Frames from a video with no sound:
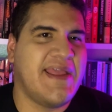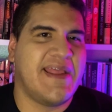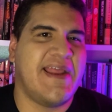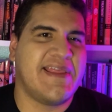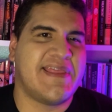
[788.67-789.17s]

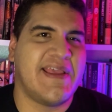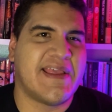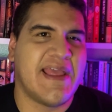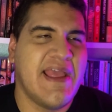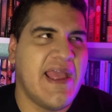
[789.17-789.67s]
And
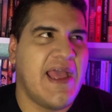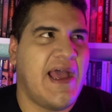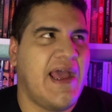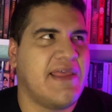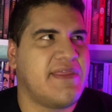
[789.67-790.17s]

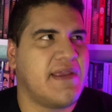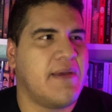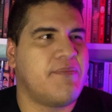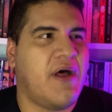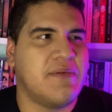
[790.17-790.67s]
I think
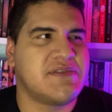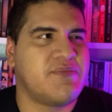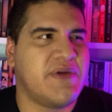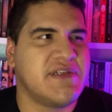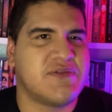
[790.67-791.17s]
at Palm
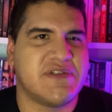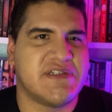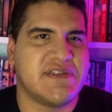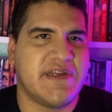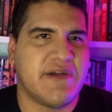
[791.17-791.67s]
Springs, which
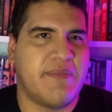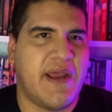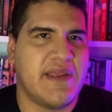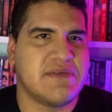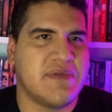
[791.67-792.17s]
is
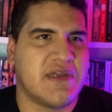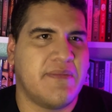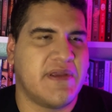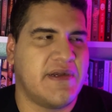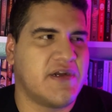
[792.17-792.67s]
nearby, is
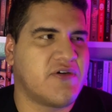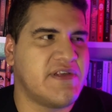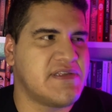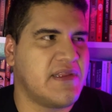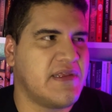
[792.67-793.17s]
becoming an
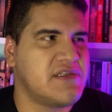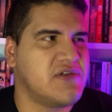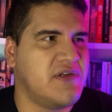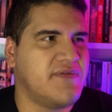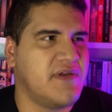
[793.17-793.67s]
increasingly
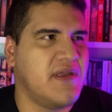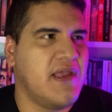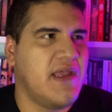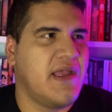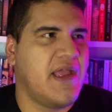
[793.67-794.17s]
sort of a
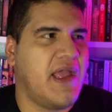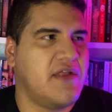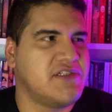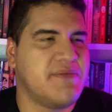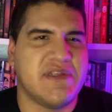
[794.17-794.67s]

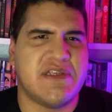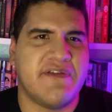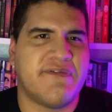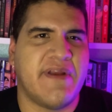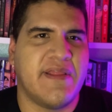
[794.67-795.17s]

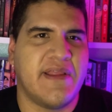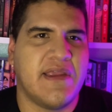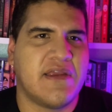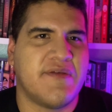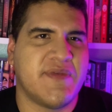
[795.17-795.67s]
LGBT
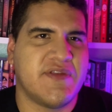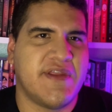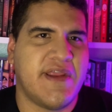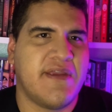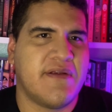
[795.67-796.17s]
friendly
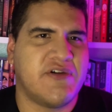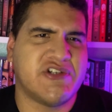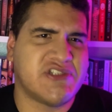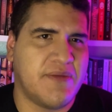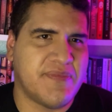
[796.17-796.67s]
community or
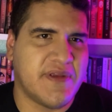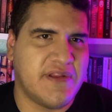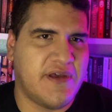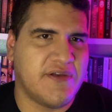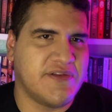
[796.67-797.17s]
something
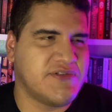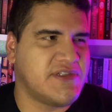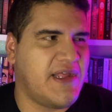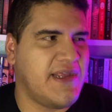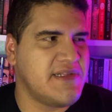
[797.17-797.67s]
along
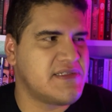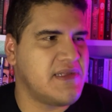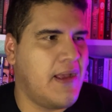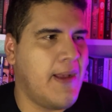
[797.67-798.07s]
those lines.